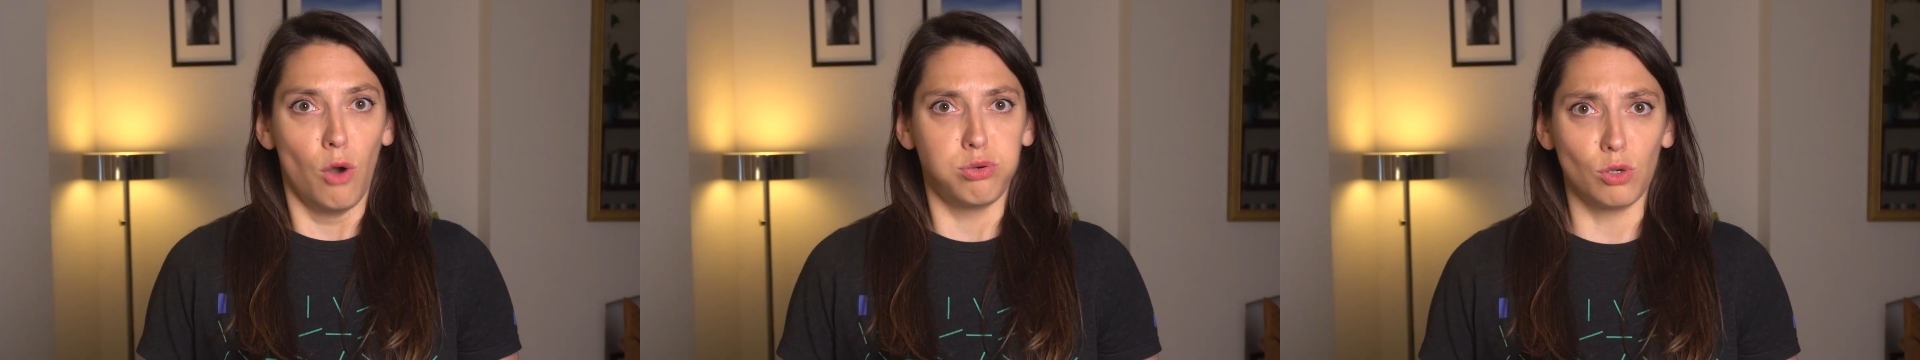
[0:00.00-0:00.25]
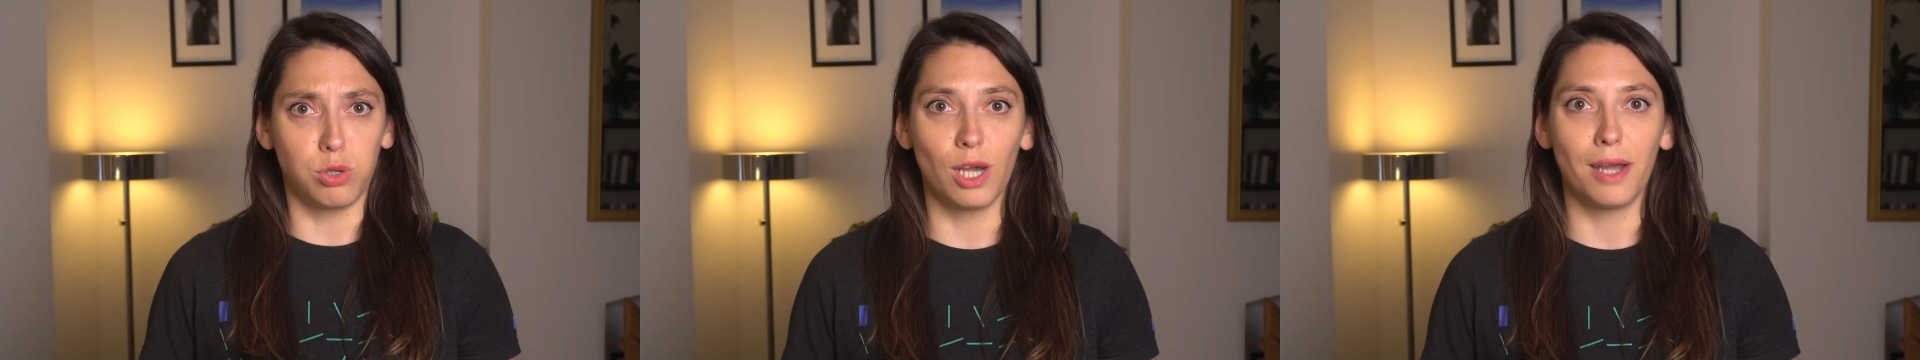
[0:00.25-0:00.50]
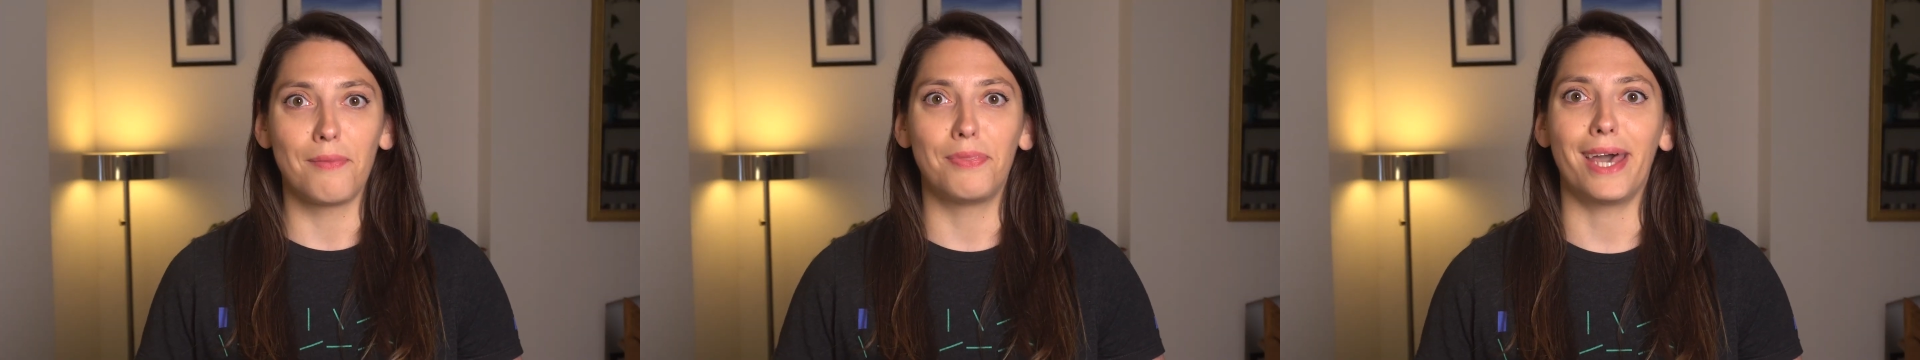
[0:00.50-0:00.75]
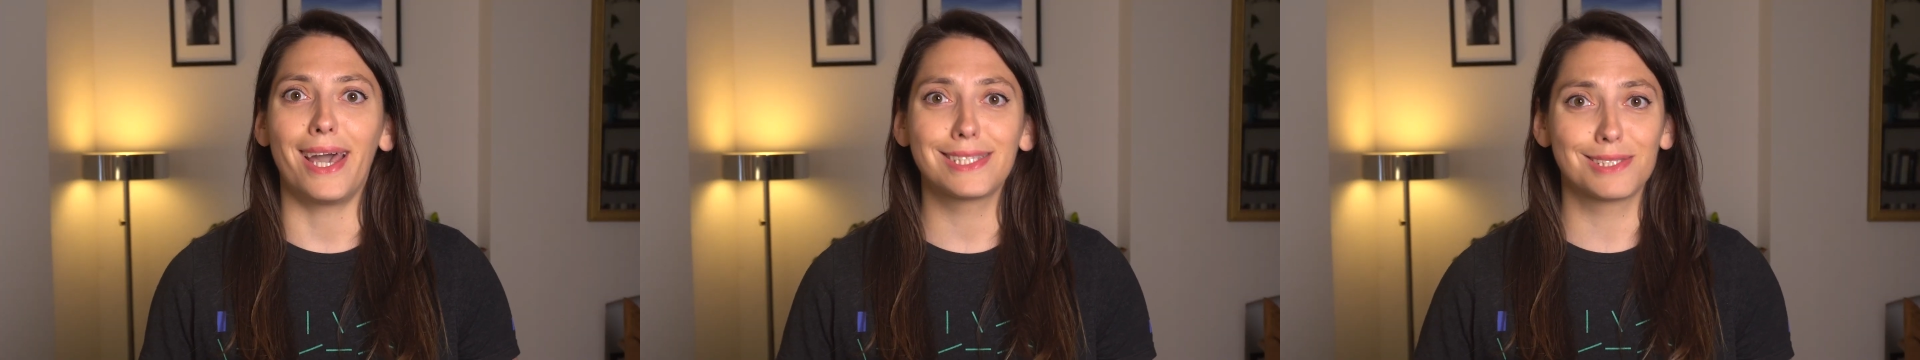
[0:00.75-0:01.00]
Whew,
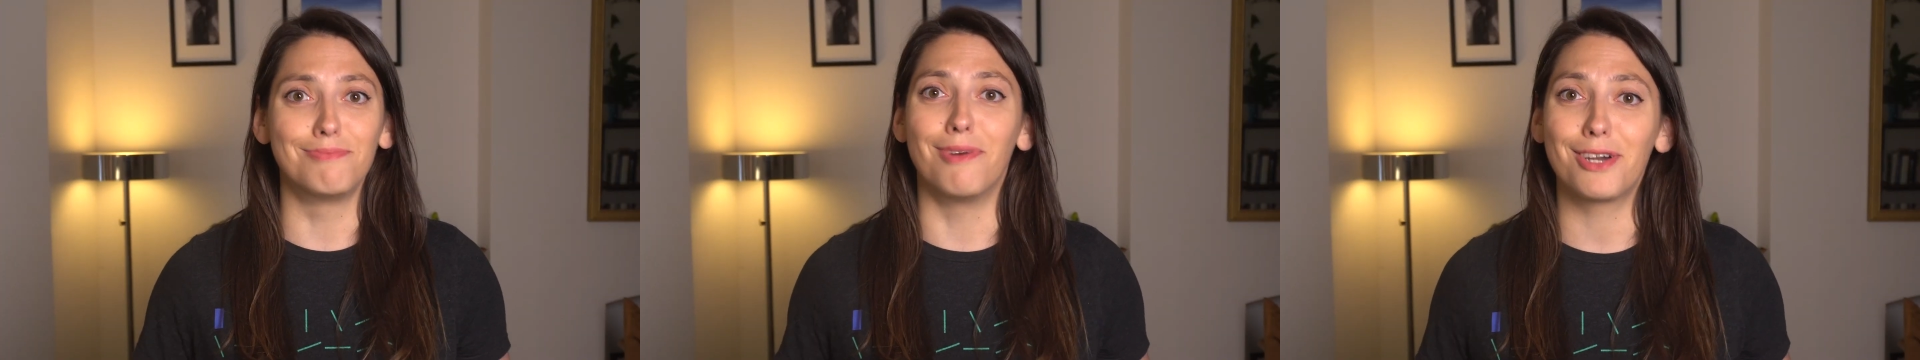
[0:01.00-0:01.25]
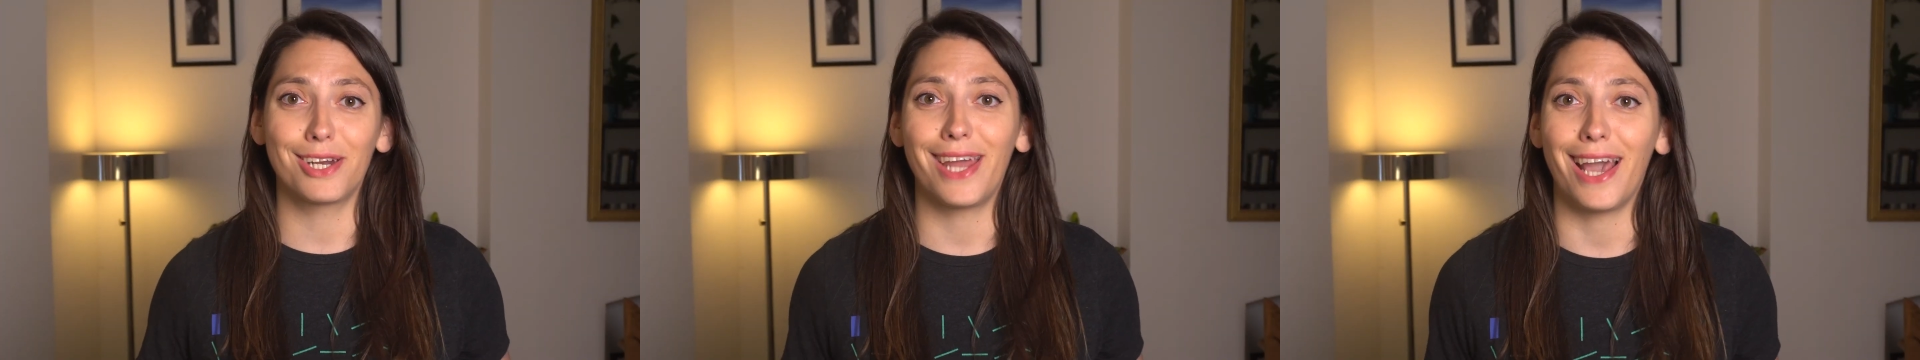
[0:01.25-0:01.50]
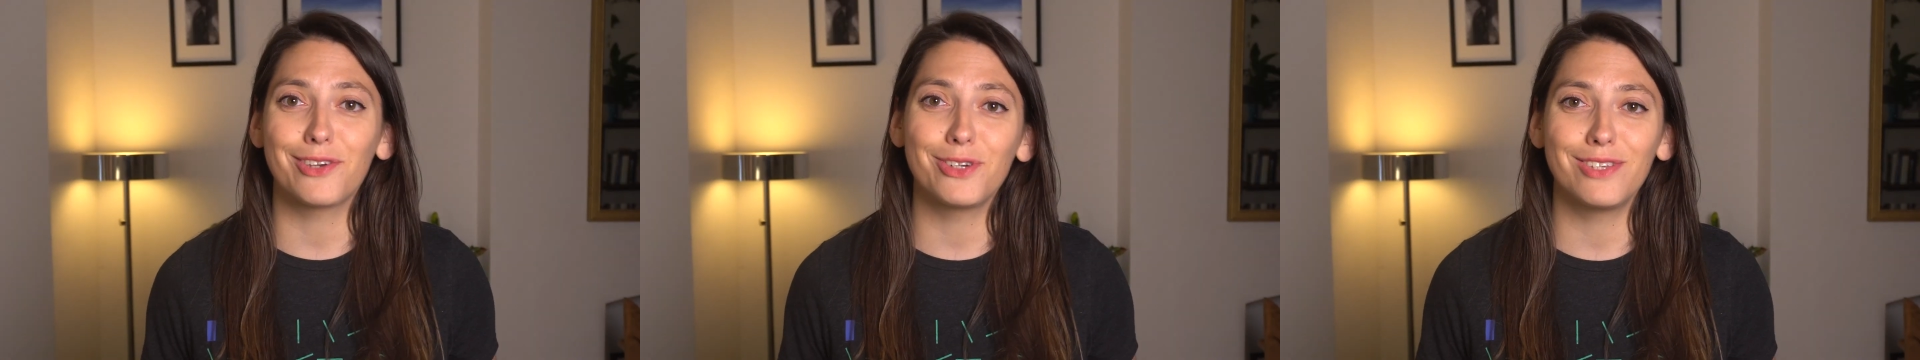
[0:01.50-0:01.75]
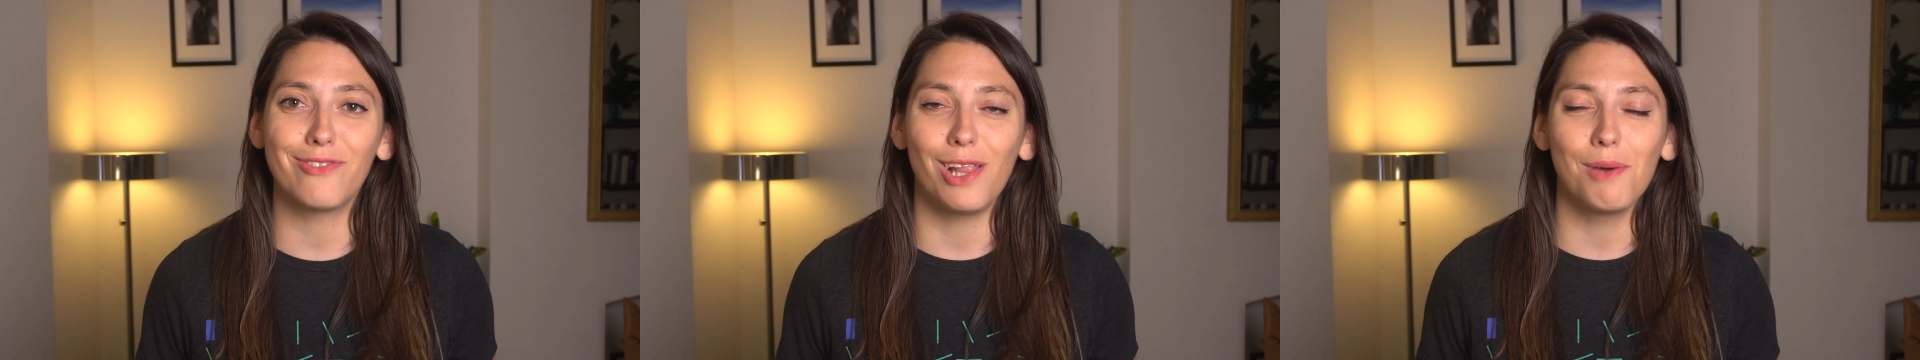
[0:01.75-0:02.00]
that's modern
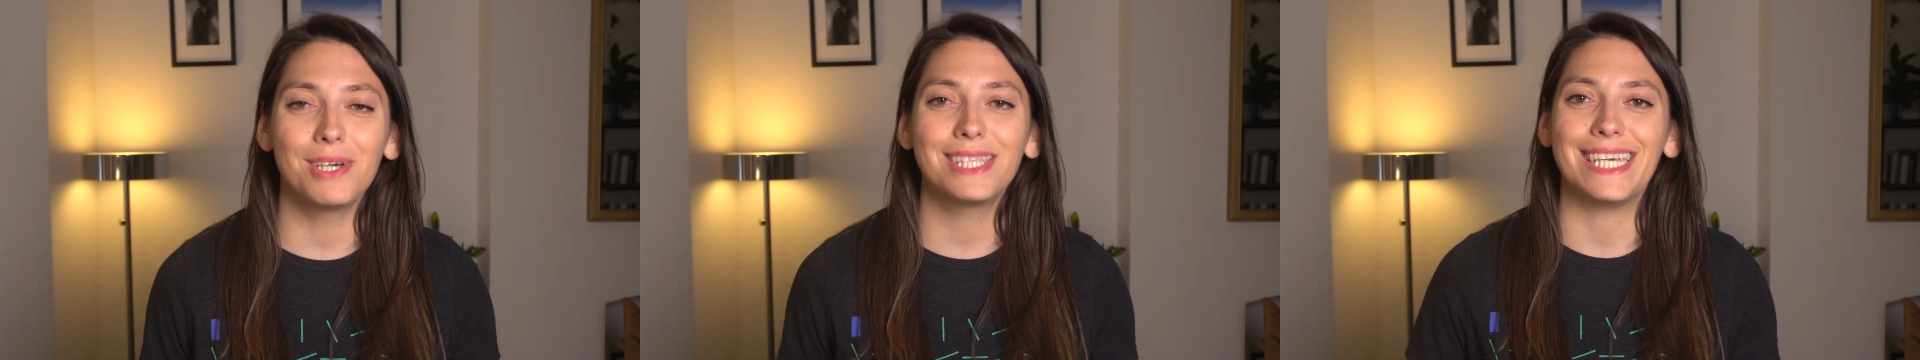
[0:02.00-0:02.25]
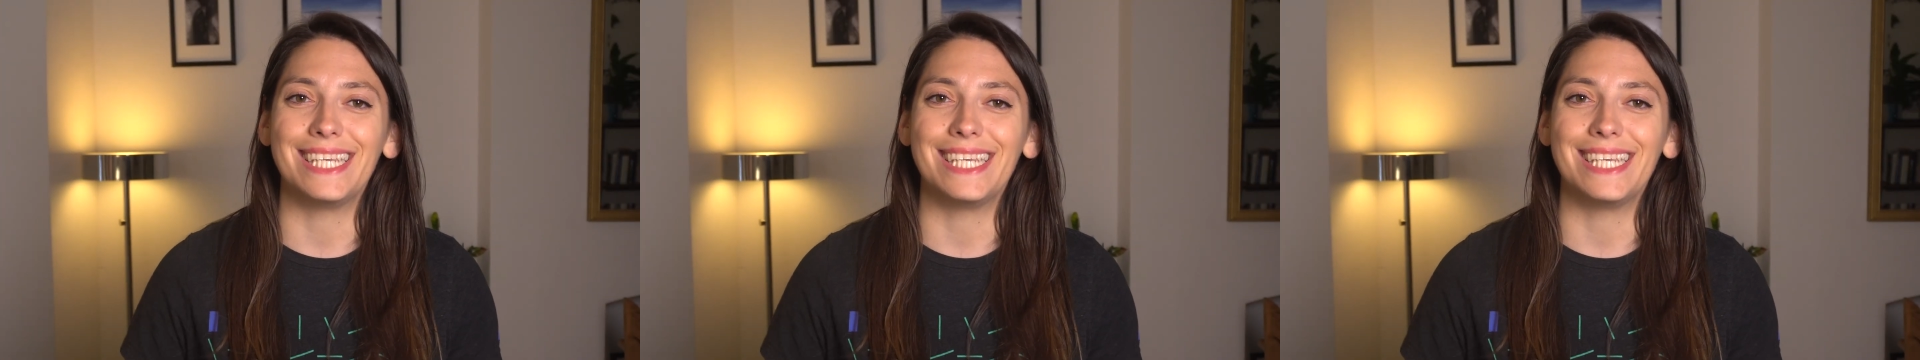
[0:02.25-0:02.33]
Android development